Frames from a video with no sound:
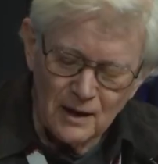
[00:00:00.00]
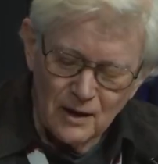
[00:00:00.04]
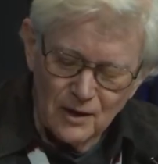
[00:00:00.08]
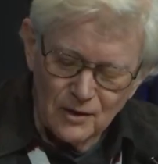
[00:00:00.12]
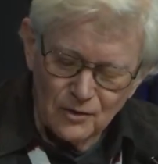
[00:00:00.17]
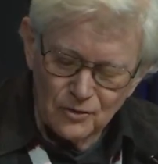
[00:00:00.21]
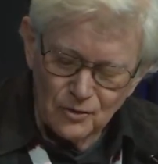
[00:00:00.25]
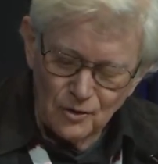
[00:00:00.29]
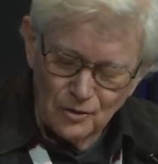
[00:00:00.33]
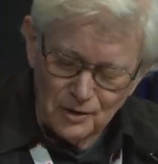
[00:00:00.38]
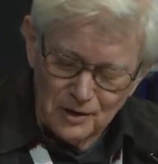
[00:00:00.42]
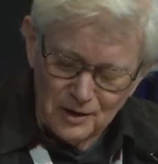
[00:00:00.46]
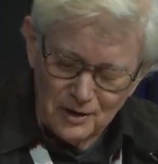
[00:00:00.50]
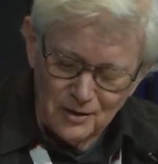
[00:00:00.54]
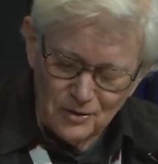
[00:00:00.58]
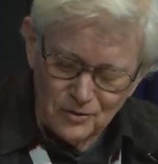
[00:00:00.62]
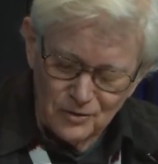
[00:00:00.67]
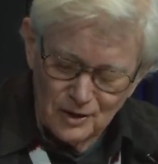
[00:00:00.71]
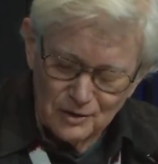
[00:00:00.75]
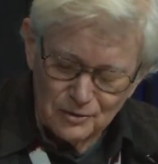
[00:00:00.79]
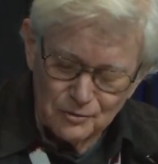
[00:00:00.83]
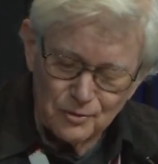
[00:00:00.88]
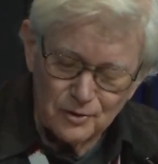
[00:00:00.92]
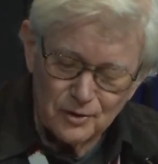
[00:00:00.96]
So he's
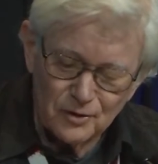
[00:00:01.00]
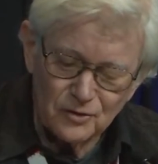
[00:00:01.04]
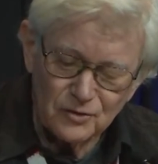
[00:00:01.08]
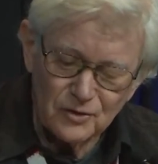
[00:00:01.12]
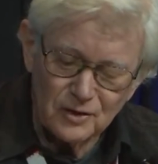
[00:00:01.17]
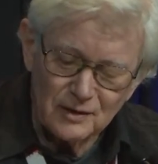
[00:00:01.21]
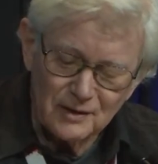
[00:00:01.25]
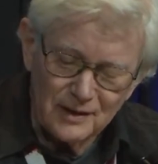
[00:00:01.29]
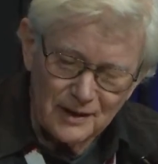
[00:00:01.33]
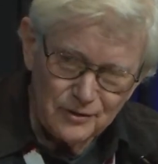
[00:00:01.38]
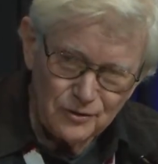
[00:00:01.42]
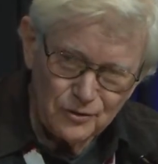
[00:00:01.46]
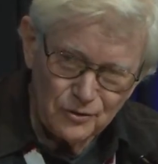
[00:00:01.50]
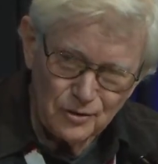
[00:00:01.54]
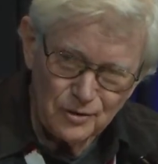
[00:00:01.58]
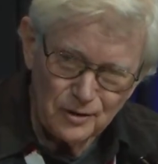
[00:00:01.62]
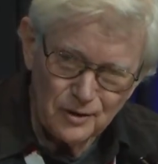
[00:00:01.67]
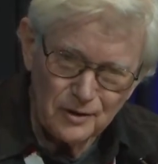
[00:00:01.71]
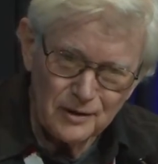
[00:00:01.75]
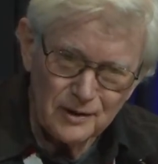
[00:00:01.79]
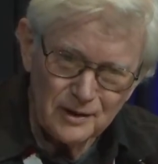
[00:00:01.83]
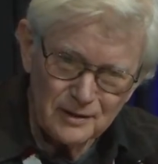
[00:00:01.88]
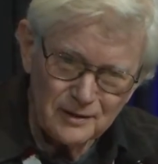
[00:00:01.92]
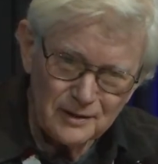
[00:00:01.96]
interested, let's
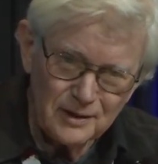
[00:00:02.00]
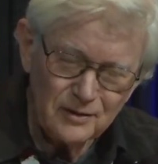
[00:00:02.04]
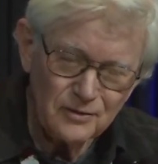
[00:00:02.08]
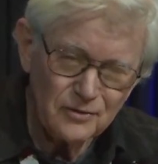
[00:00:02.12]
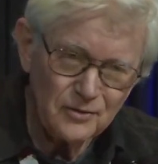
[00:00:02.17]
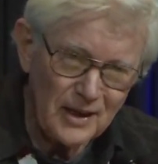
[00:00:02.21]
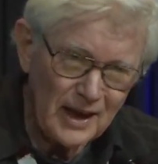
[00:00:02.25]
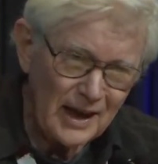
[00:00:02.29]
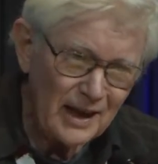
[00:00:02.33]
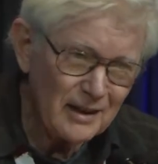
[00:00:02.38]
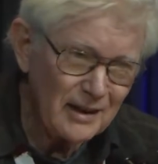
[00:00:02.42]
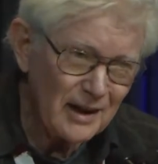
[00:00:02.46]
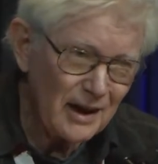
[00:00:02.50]
turn at least that